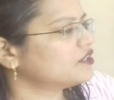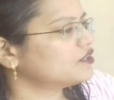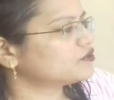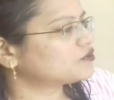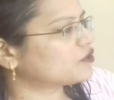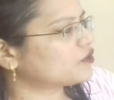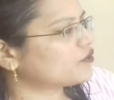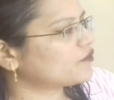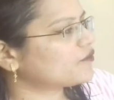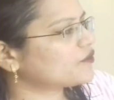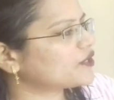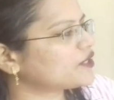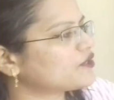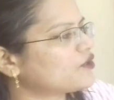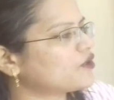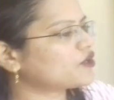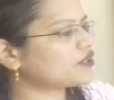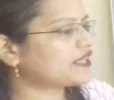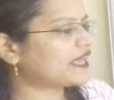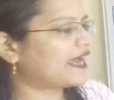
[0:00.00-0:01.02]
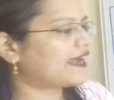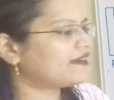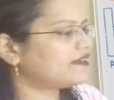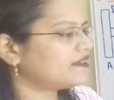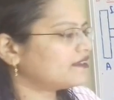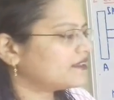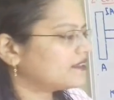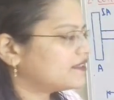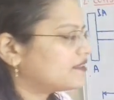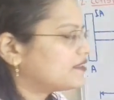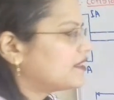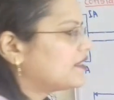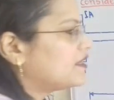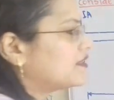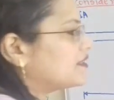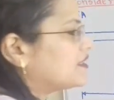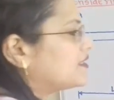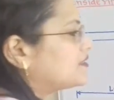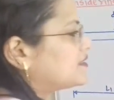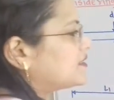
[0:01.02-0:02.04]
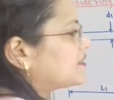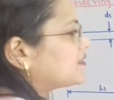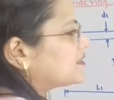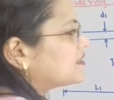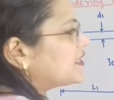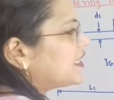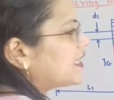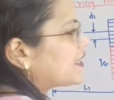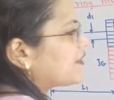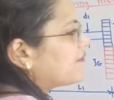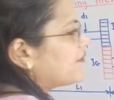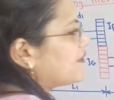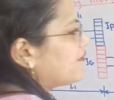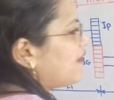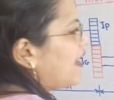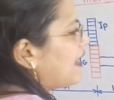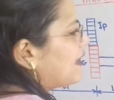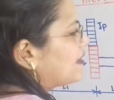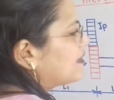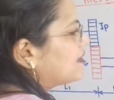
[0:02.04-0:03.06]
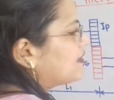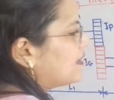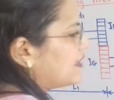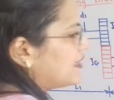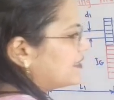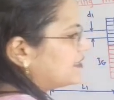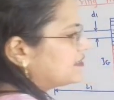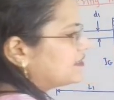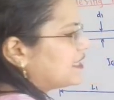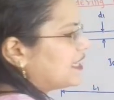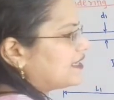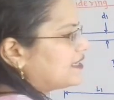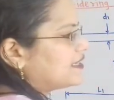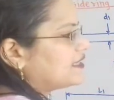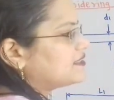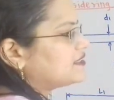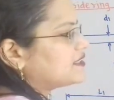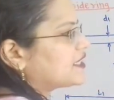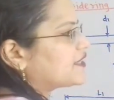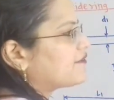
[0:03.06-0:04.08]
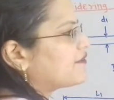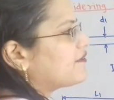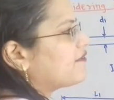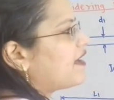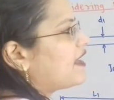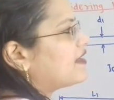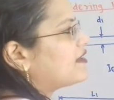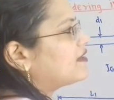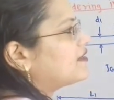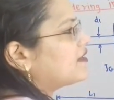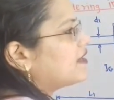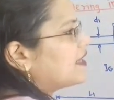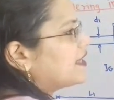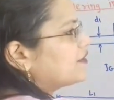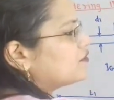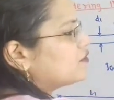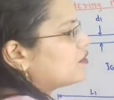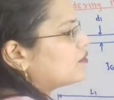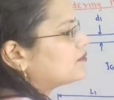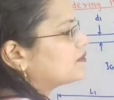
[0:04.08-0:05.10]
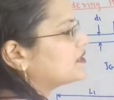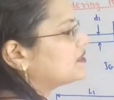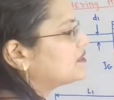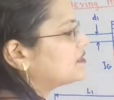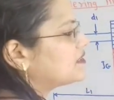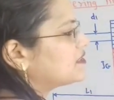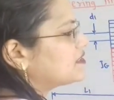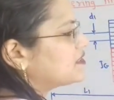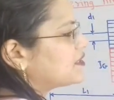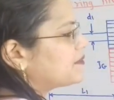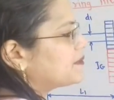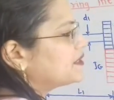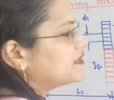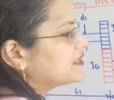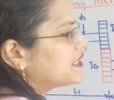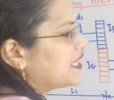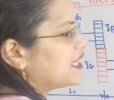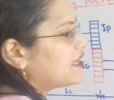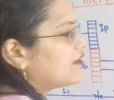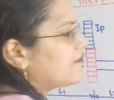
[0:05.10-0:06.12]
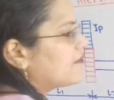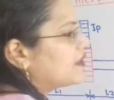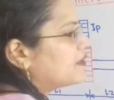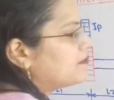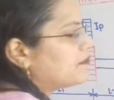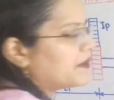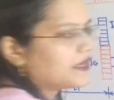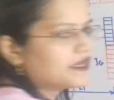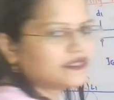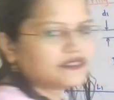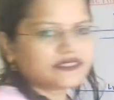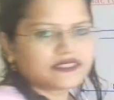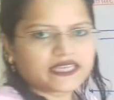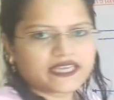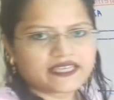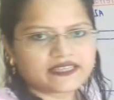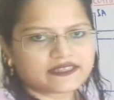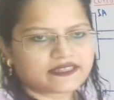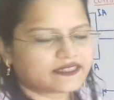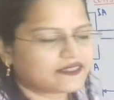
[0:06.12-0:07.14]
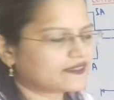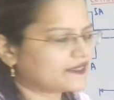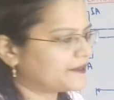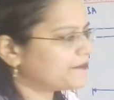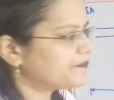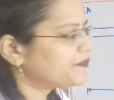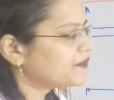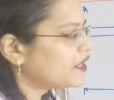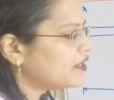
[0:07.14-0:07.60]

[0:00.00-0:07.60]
So we know that this is the equivalent length, that is equivalent length of the system is L1 plus L3.